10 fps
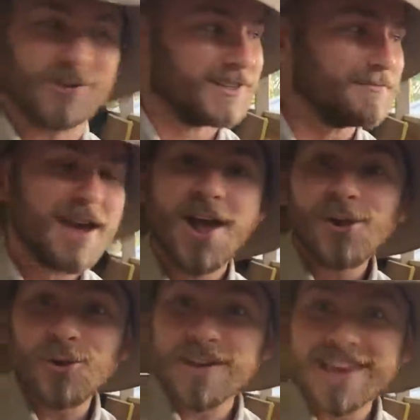awesome?
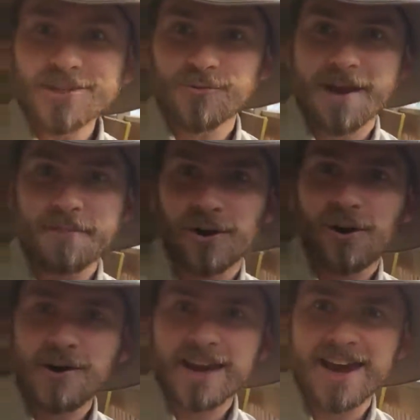Look at these rainbow
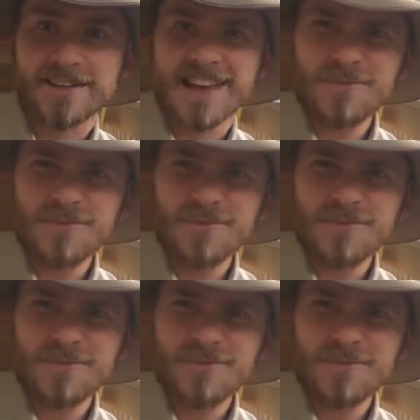lorikeets.